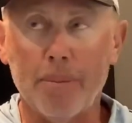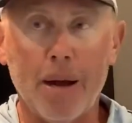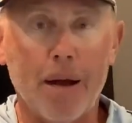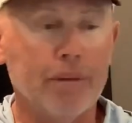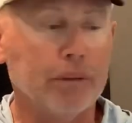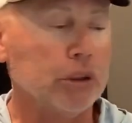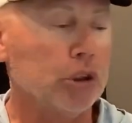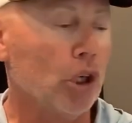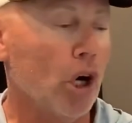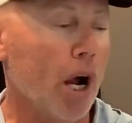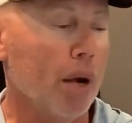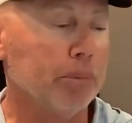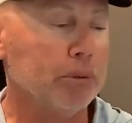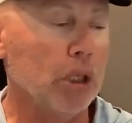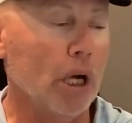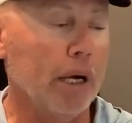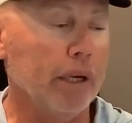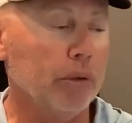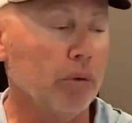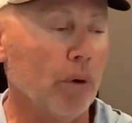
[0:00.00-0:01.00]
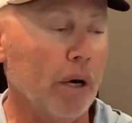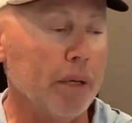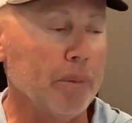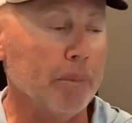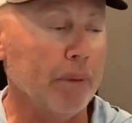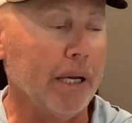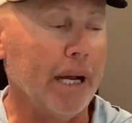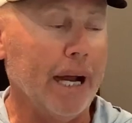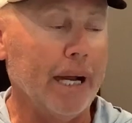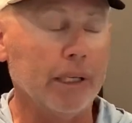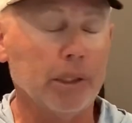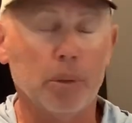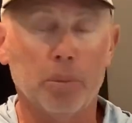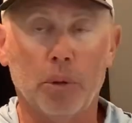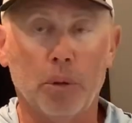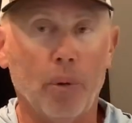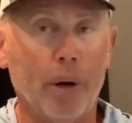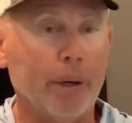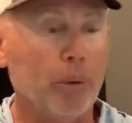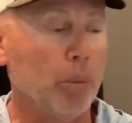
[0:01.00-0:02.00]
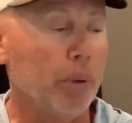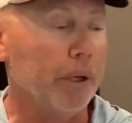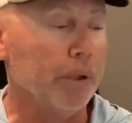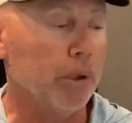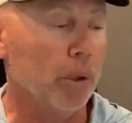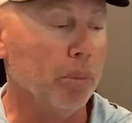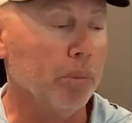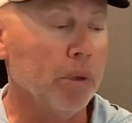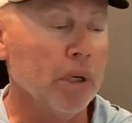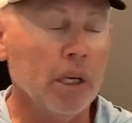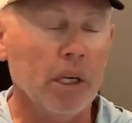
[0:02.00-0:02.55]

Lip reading: I was drop shotting right behind them and right with them